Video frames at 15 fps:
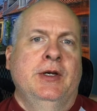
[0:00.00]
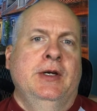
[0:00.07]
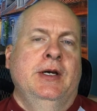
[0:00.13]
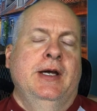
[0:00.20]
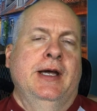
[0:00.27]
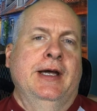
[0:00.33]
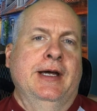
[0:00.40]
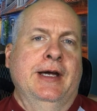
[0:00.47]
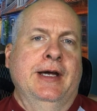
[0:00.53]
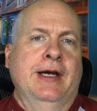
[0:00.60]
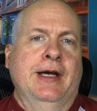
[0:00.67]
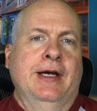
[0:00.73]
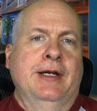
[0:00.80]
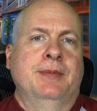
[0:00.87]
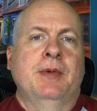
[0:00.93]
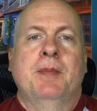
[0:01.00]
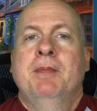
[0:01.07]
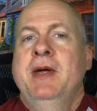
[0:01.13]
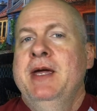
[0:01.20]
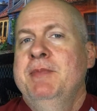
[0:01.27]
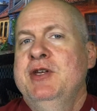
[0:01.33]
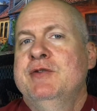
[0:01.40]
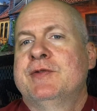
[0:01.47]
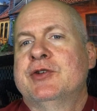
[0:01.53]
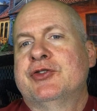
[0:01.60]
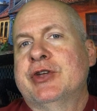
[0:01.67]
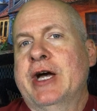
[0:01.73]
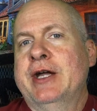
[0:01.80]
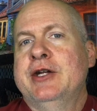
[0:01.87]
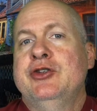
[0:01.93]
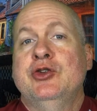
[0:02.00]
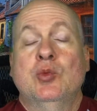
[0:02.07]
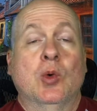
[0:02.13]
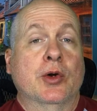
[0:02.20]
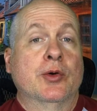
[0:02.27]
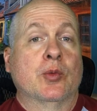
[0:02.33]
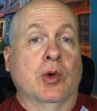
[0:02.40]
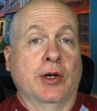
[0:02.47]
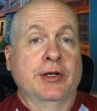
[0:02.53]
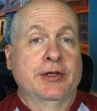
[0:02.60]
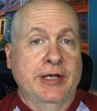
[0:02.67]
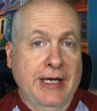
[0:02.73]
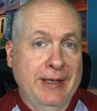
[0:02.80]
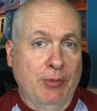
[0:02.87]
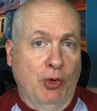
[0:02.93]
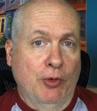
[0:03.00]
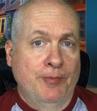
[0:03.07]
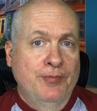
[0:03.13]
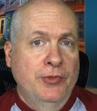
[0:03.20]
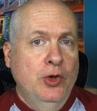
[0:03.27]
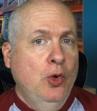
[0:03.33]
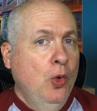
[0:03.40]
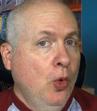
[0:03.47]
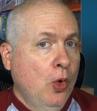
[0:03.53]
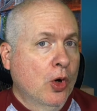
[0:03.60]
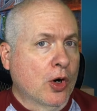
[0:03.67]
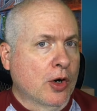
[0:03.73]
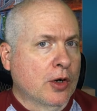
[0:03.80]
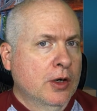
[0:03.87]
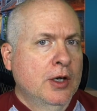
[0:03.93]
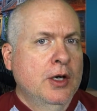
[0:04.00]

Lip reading: and maybe you've decided you want to run a table. Or